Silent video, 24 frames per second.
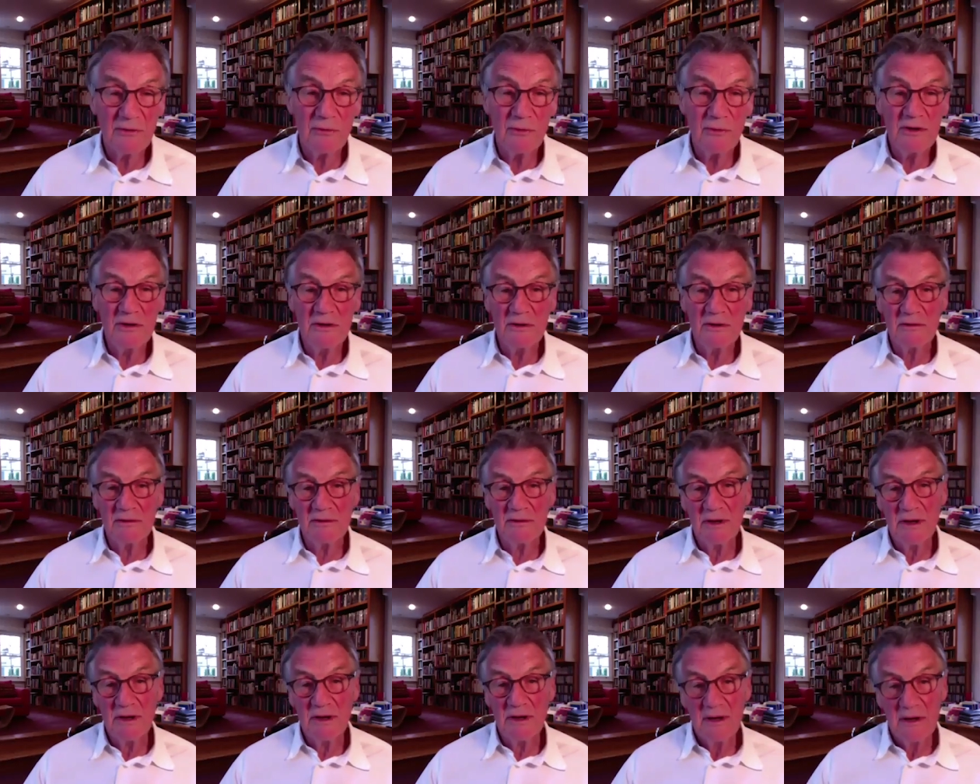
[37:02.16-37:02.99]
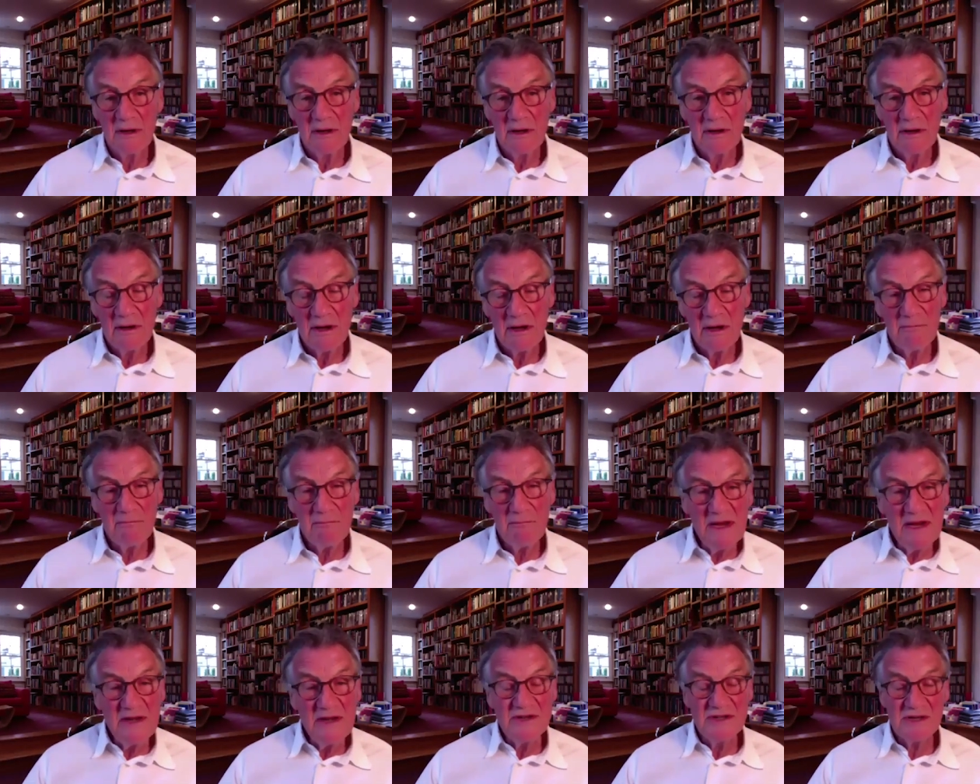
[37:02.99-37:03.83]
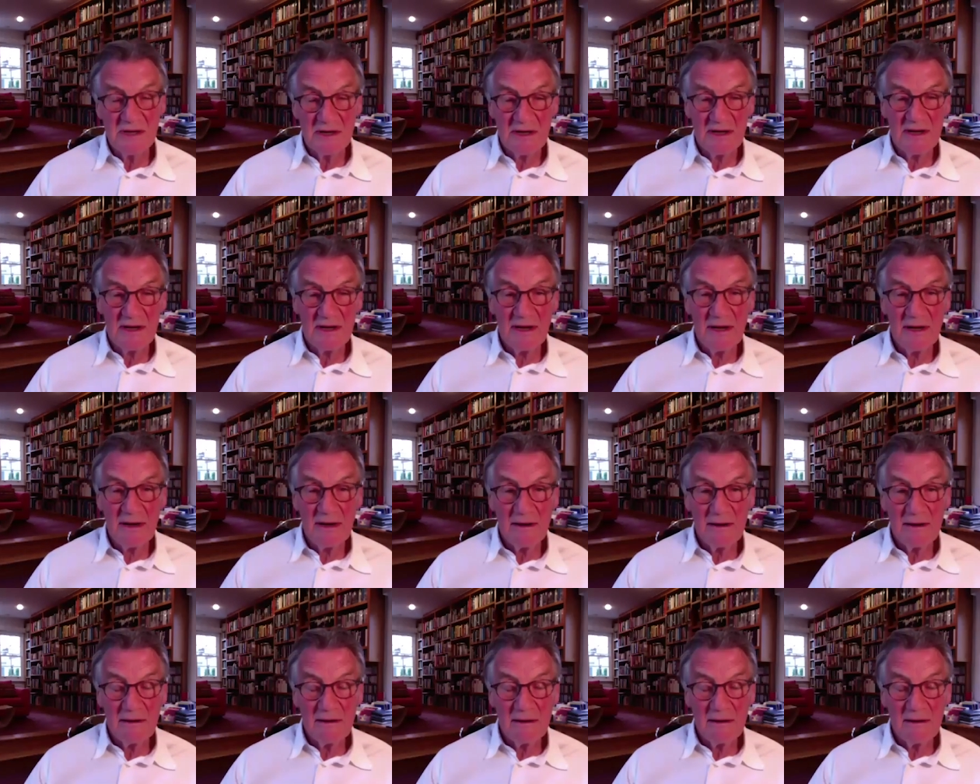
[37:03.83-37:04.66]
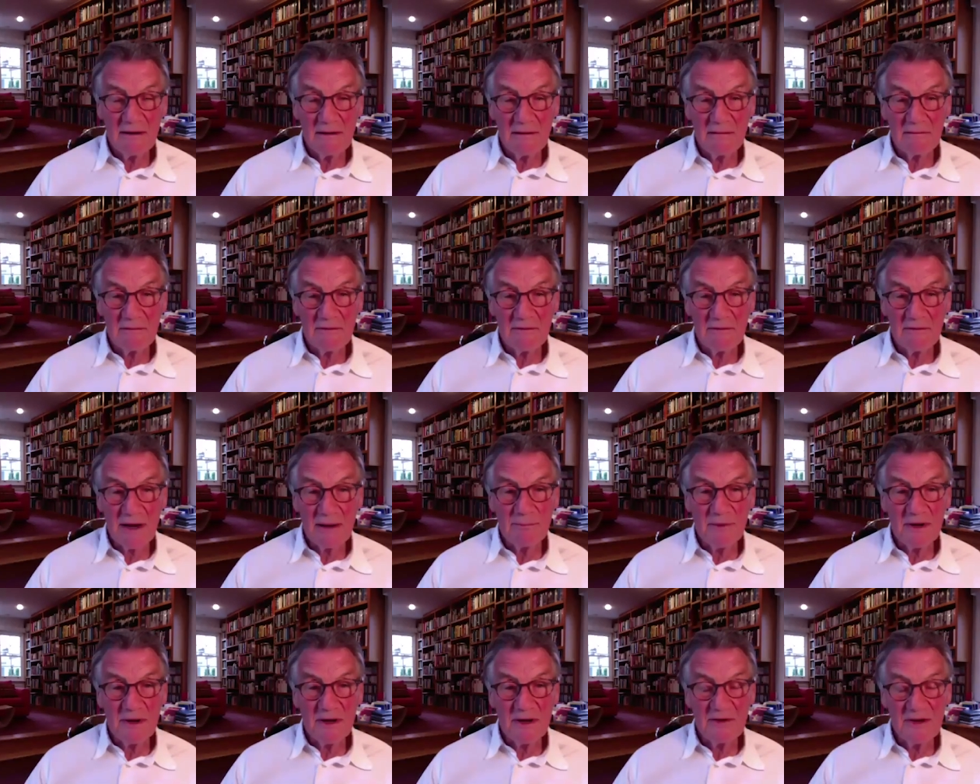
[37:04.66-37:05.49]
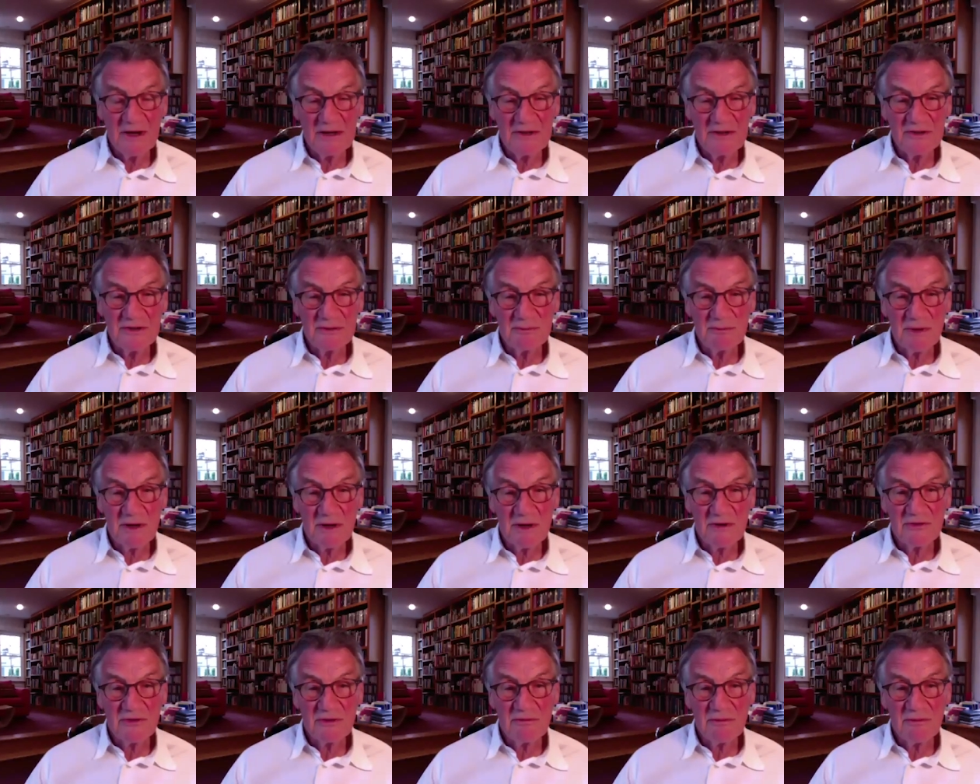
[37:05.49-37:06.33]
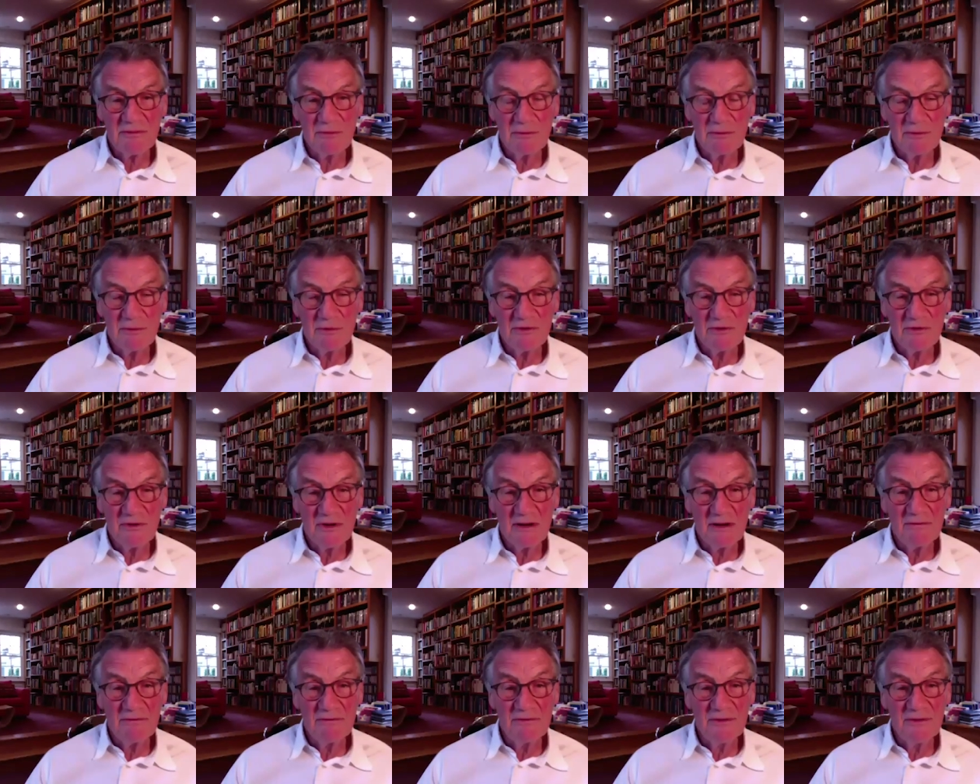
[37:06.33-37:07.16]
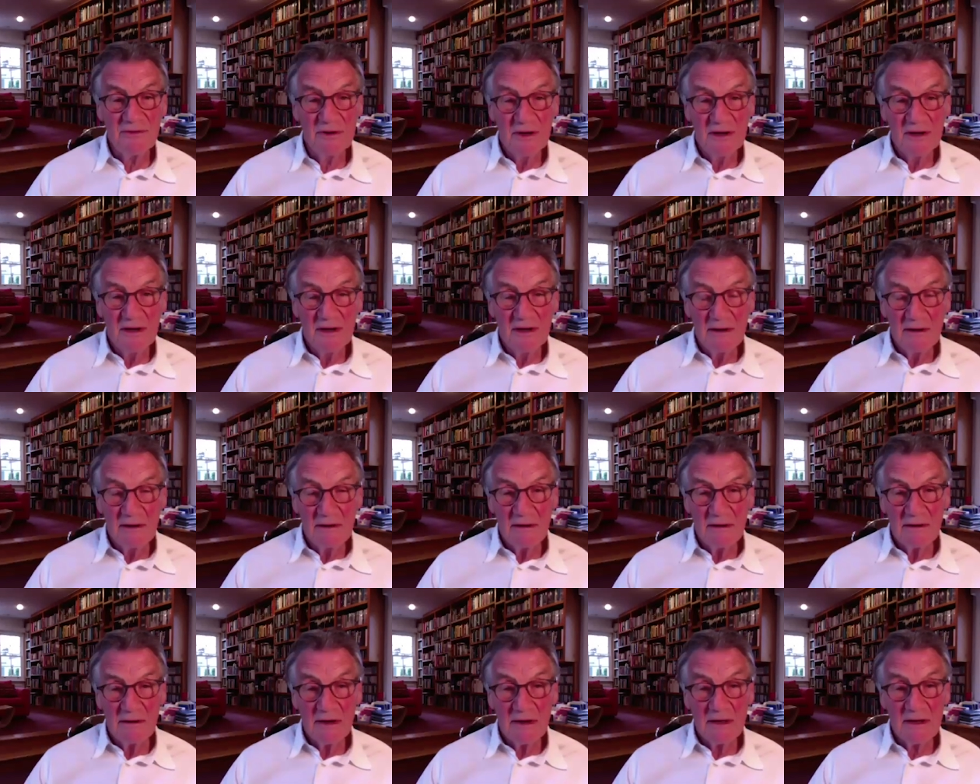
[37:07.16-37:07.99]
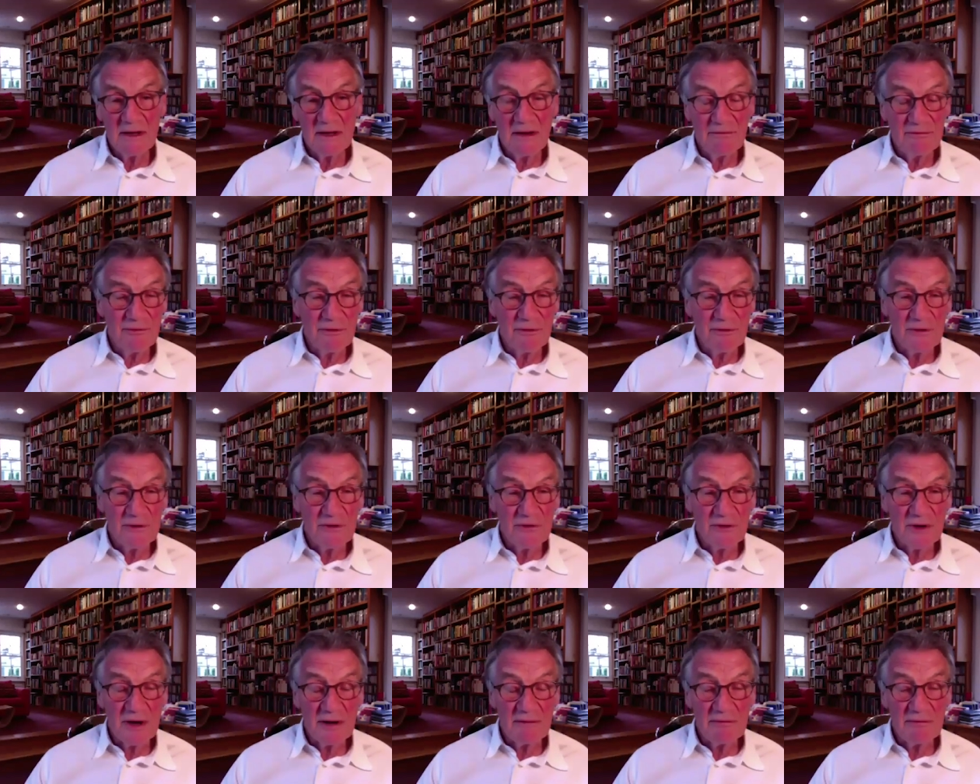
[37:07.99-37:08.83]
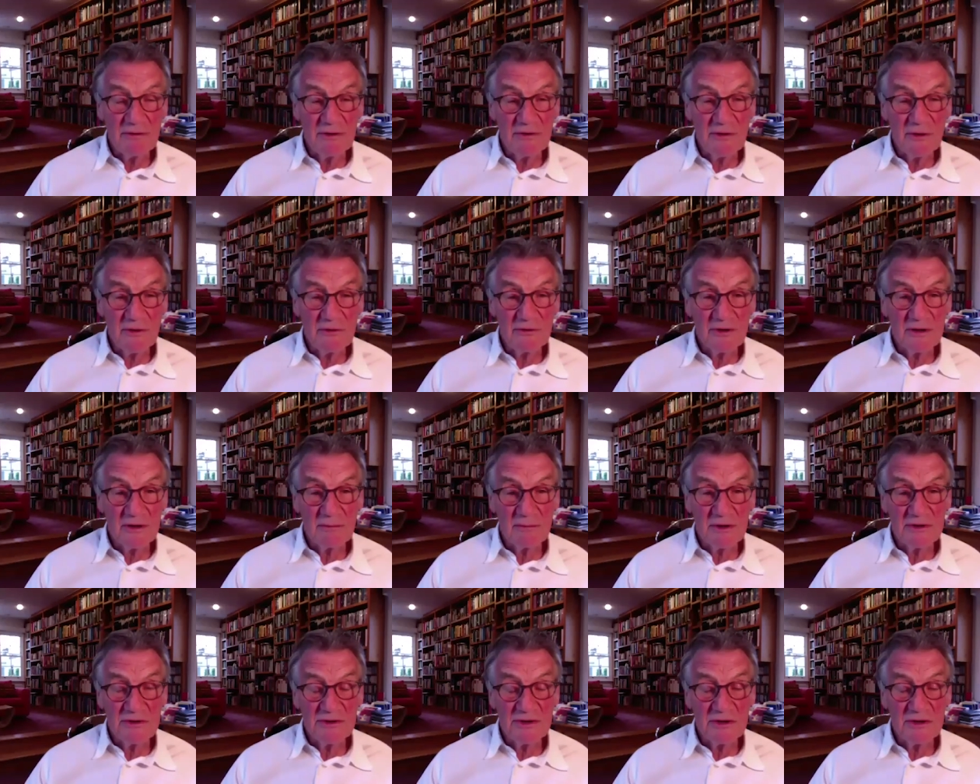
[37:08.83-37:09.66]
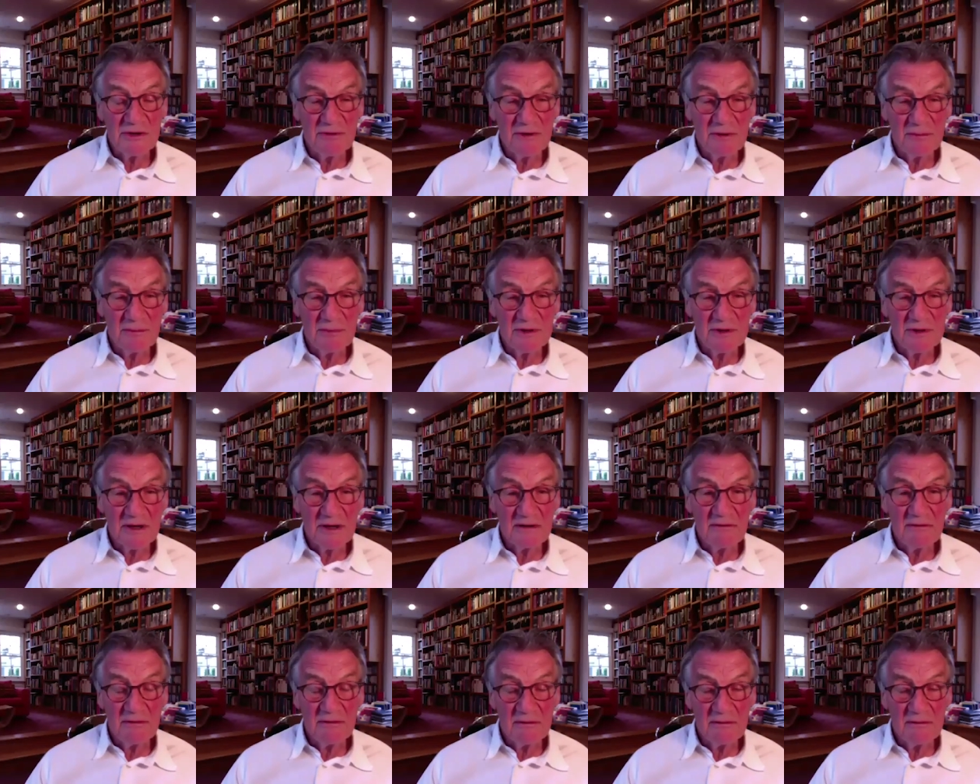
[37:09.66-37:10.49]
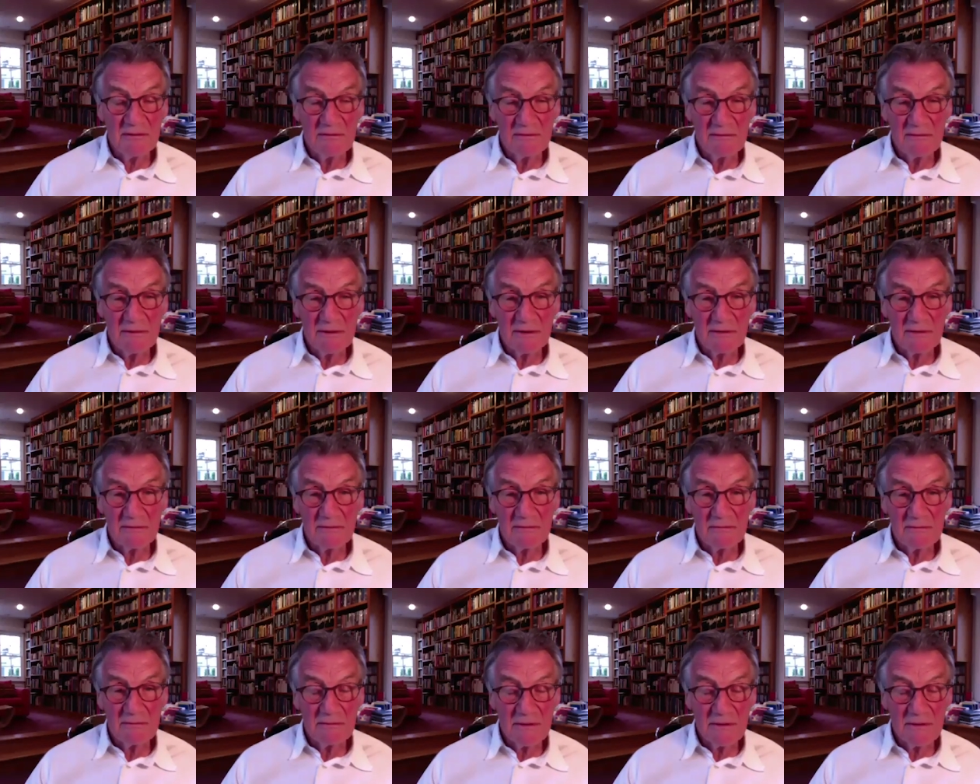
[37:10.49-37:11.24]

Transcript: world immediately uh, grabbed my attention because I've always loved, I'd loved foreign travel and not done much of it, but I'd, you know,